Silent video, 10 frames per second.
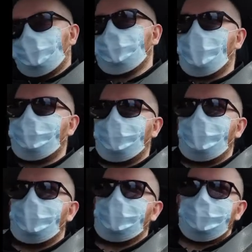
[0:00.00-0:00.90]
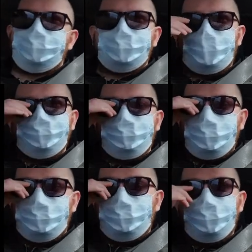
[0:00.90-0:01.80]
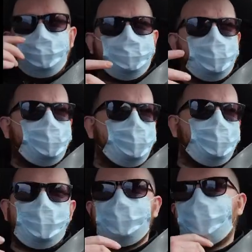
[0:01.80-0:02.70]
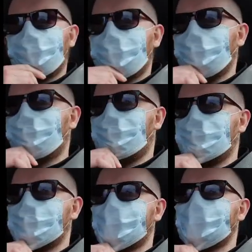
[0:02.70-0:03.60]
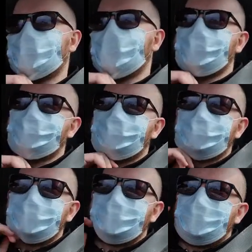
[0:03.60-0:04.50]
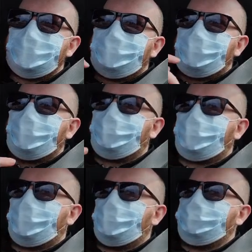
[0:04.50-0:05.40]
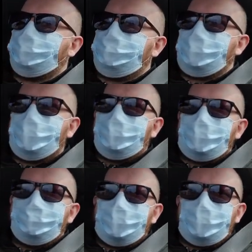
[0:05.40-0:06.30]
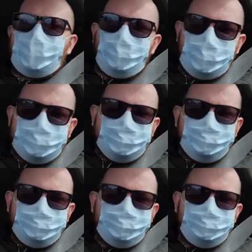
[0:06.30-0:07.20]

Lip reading: More for security, not from infectious disease, but from maybe an aggressive